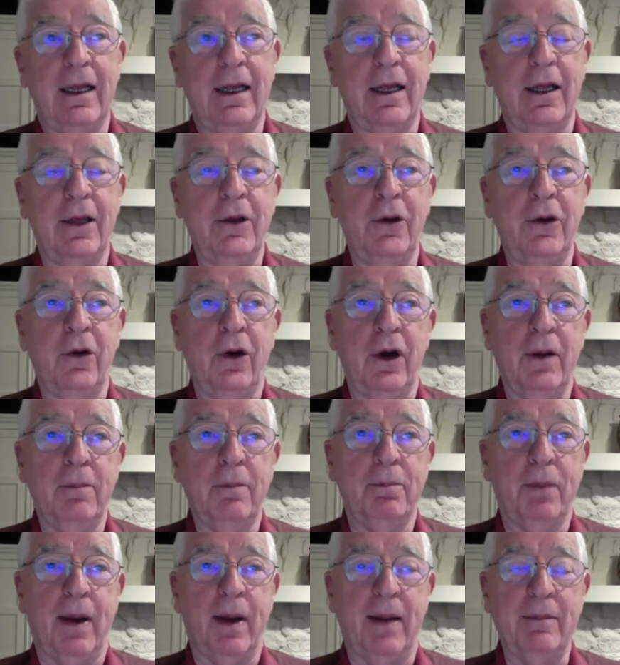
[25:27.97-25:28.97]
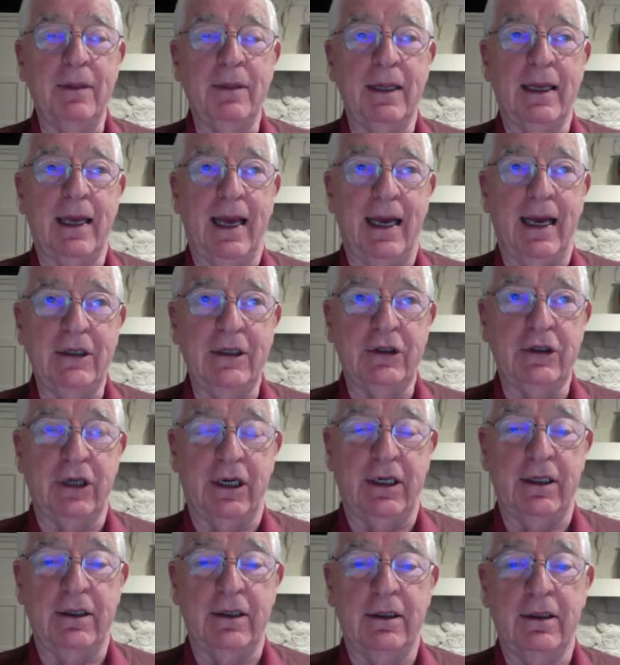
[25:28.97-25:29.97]
your
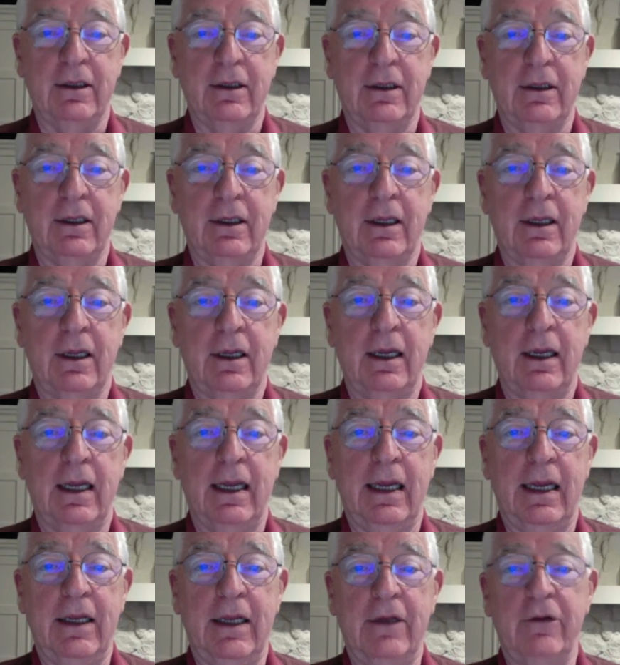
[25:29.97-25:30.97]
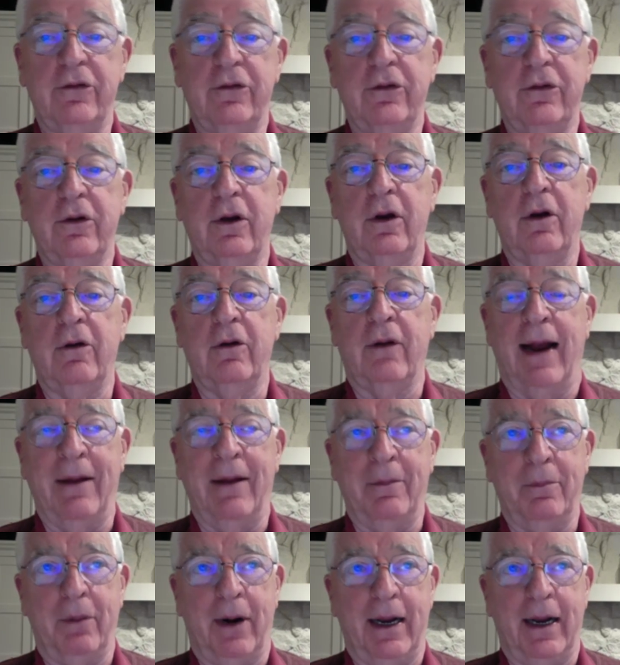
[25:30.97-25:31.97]
publication is
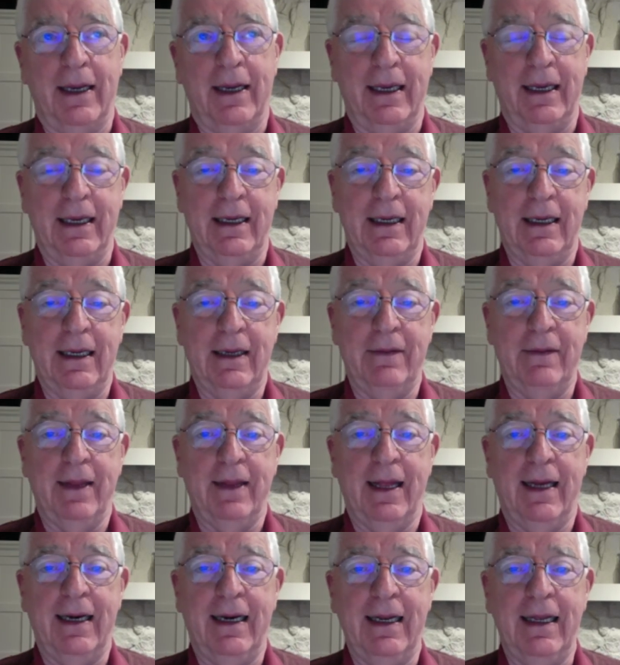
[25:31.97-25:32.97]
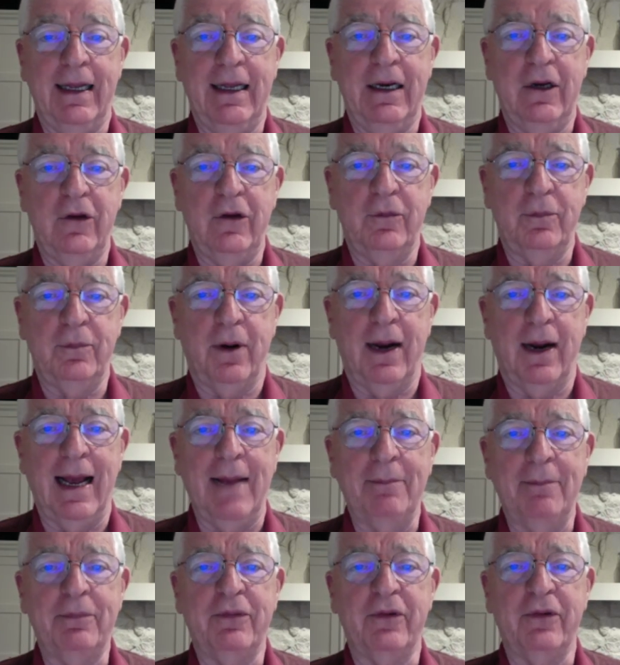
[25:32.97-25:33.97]
groundbreaking in that it is
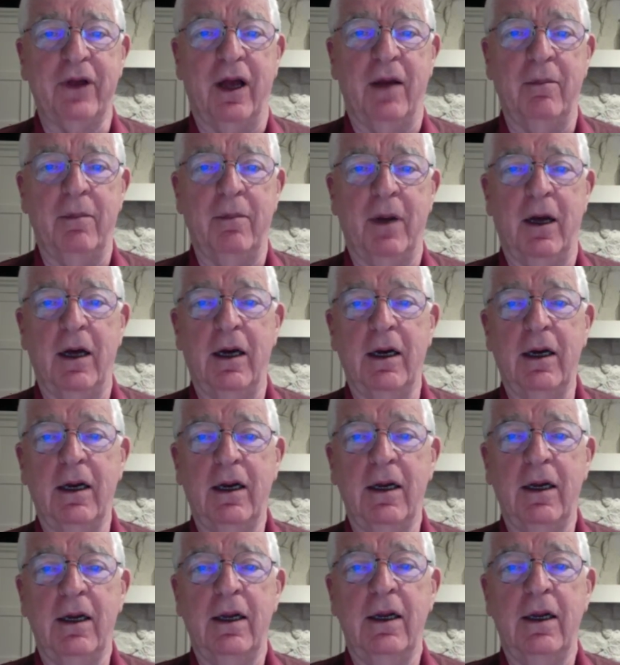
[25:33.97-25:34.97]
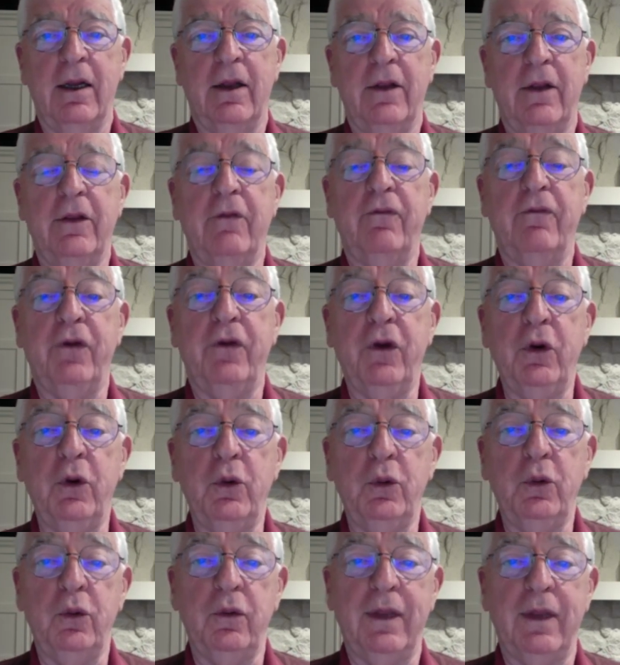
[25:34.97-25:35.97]
perhaps among the
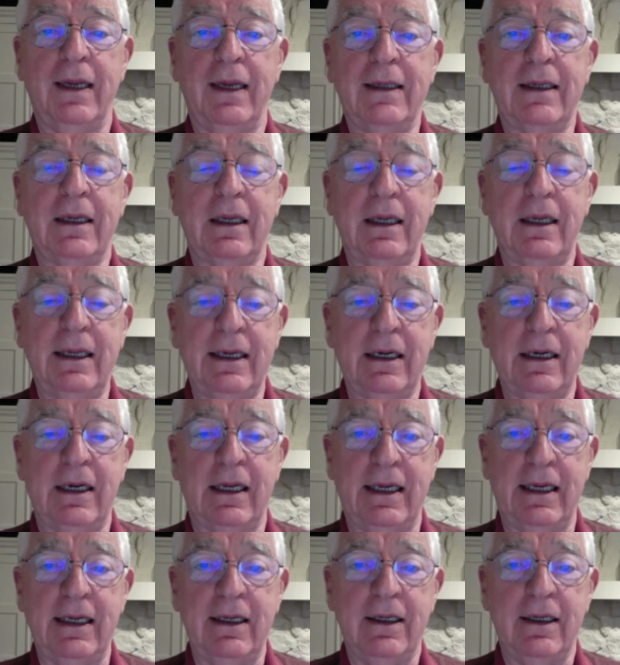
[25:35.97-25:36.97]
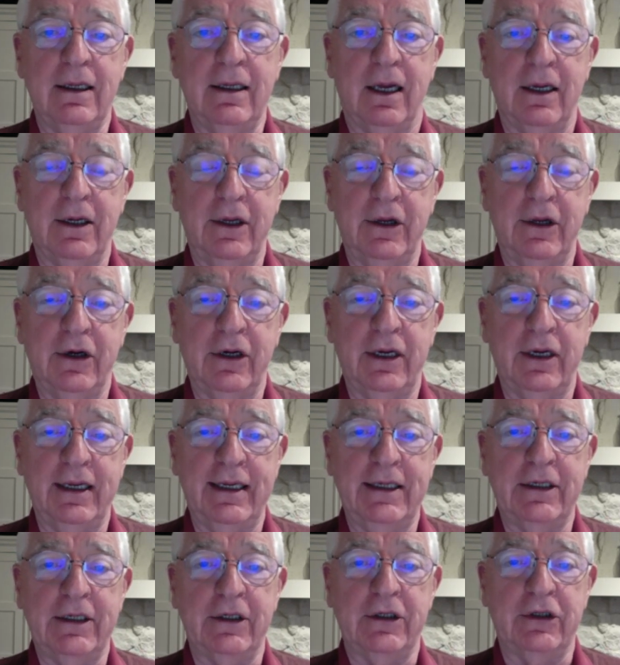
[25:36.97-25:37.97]
few that clearly, under your
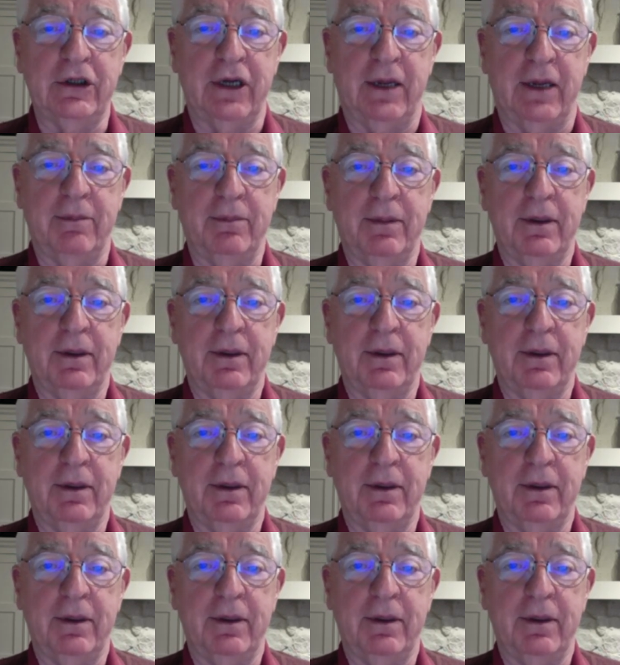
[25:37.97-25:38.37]
leadership,